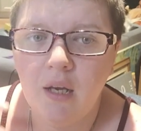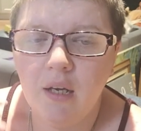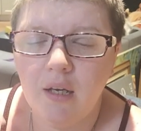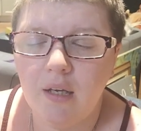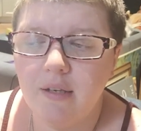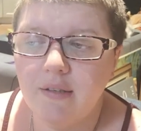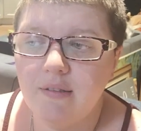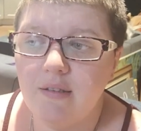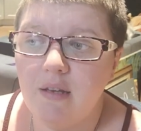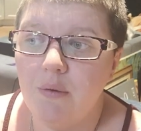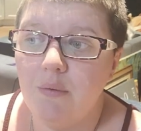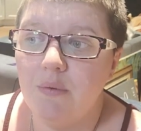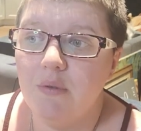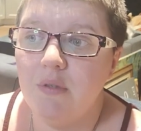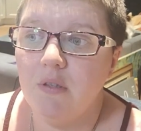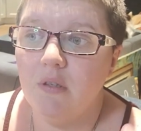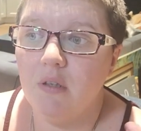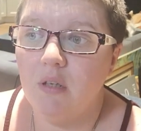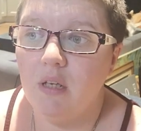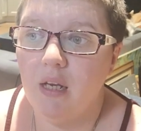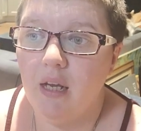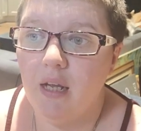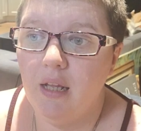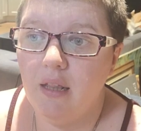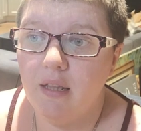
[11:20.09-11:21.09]
because I was
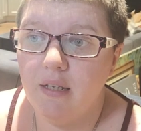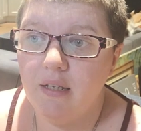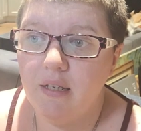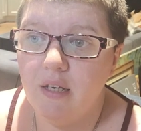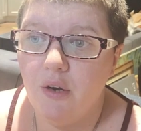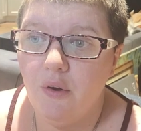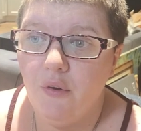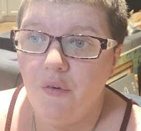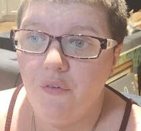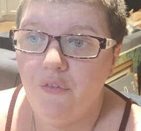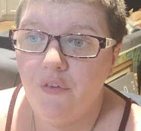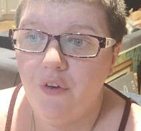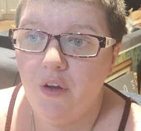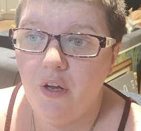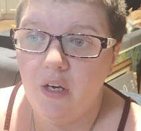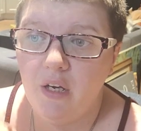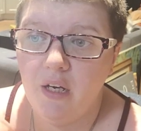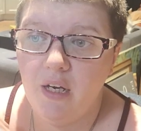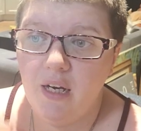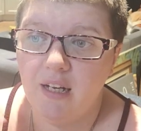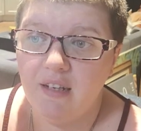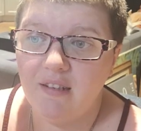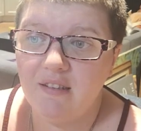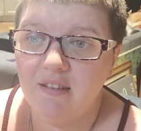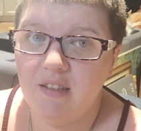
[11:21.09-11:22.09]
looking at the terra fauna
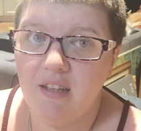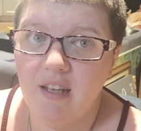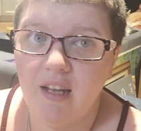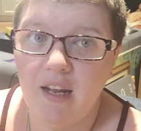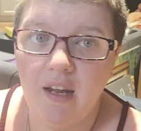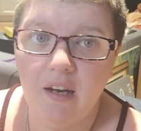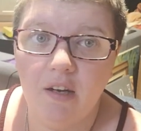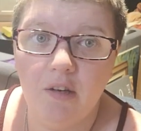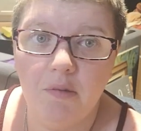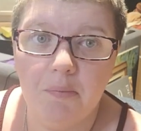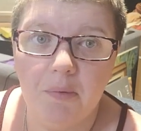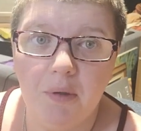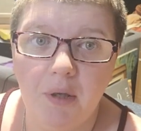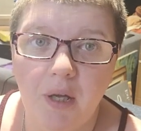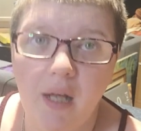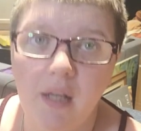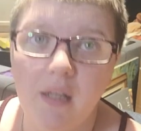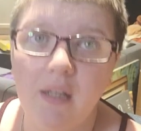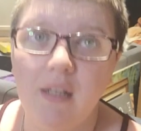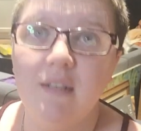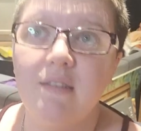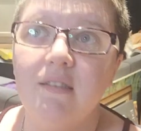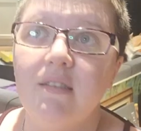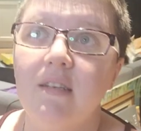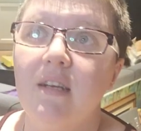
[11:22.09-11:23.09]
next to the animal
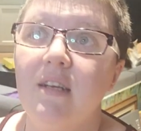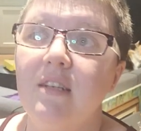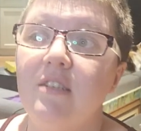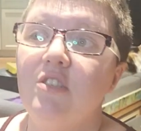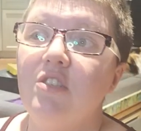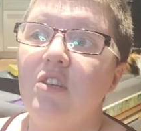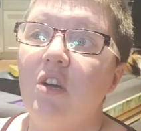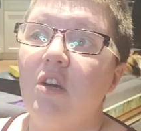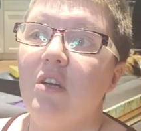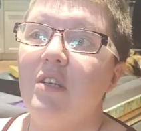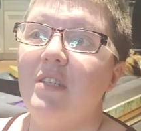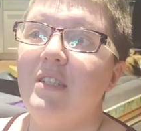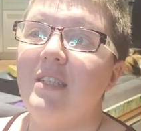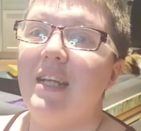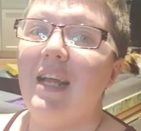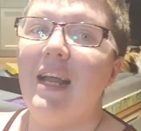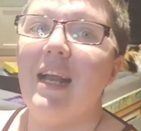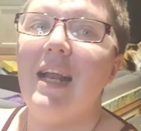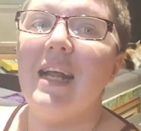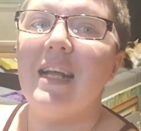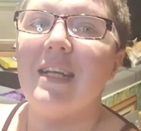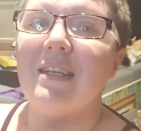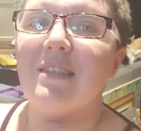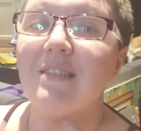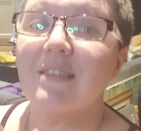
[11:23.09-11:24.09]
allies and I started to
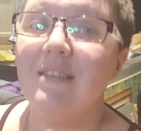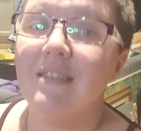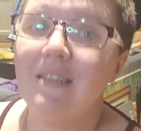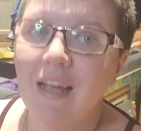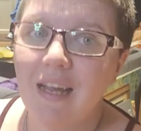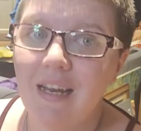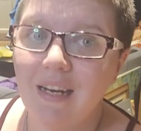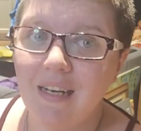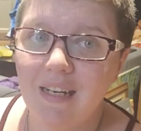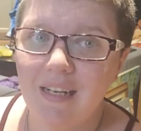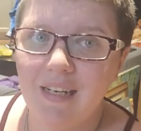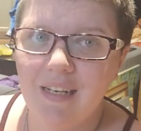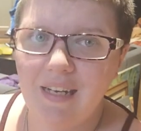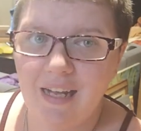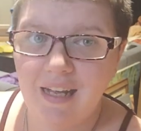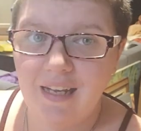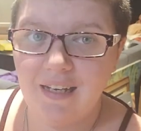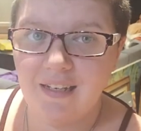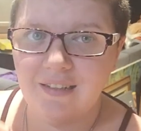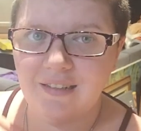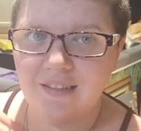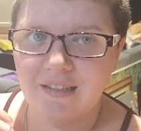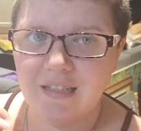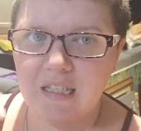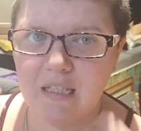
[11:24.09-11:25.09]
get excited and
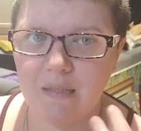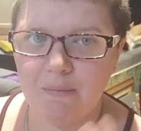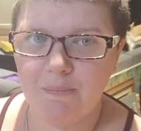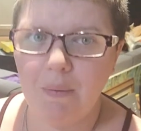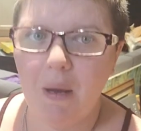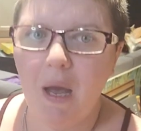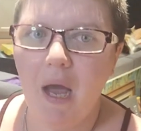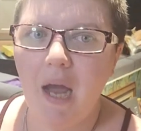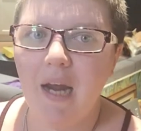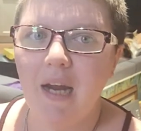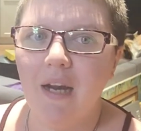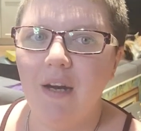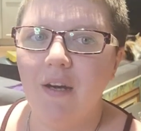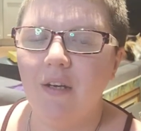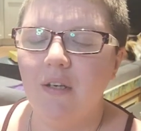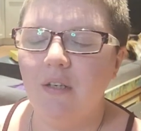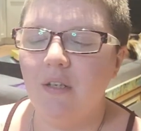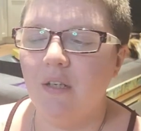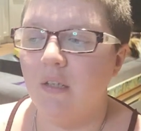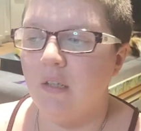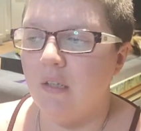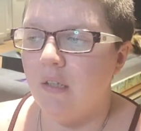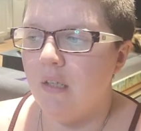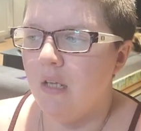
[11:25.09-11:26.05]
inspired